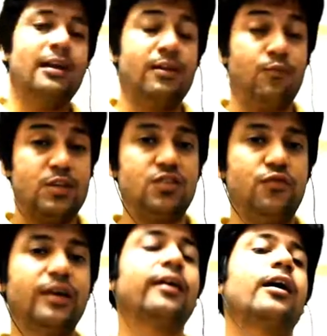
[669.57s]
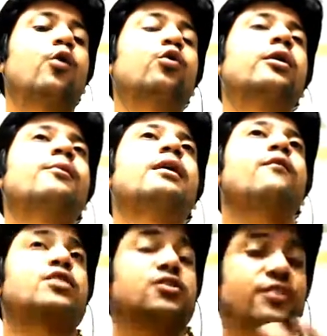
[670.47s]
which is figured out
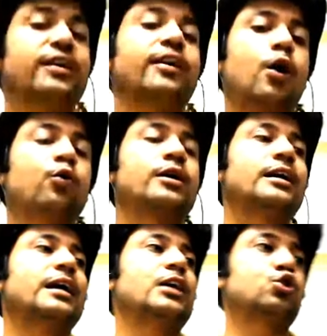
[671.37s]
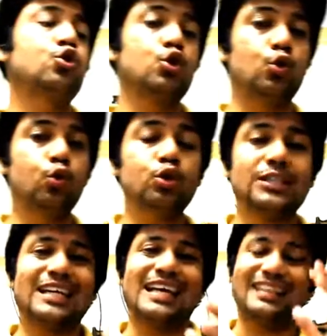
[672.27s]
is to use
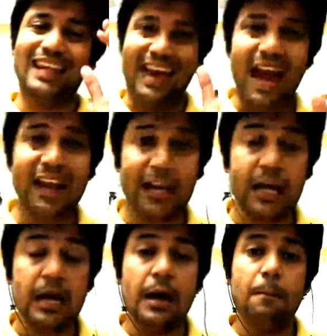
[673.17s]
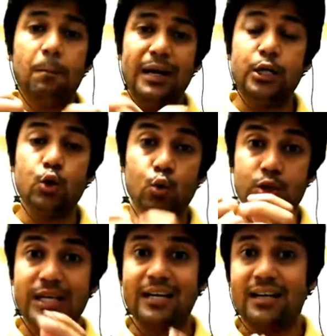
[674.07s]
the array but using it
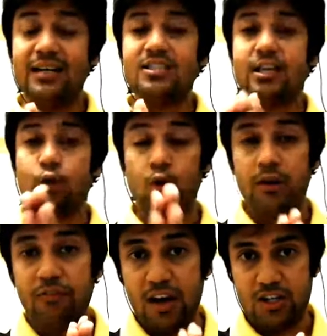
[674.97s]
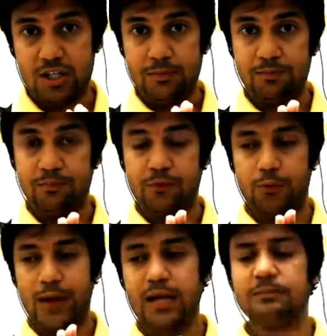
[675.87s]
in a circular fashion,
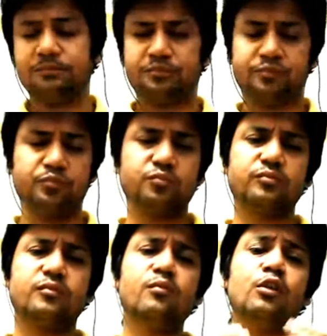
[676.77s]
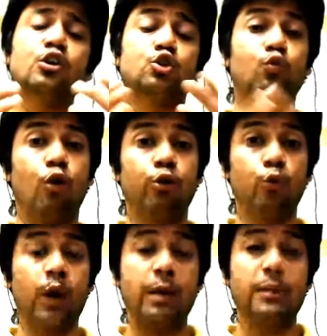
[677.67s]
right? So what do I
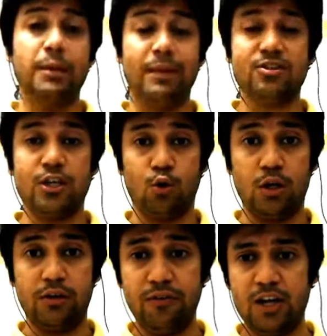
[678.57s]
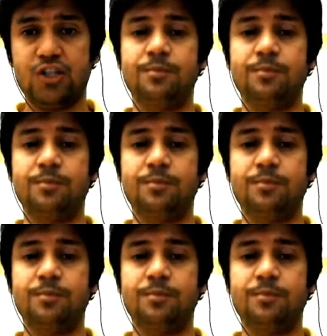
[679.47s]
mean by circular fashion?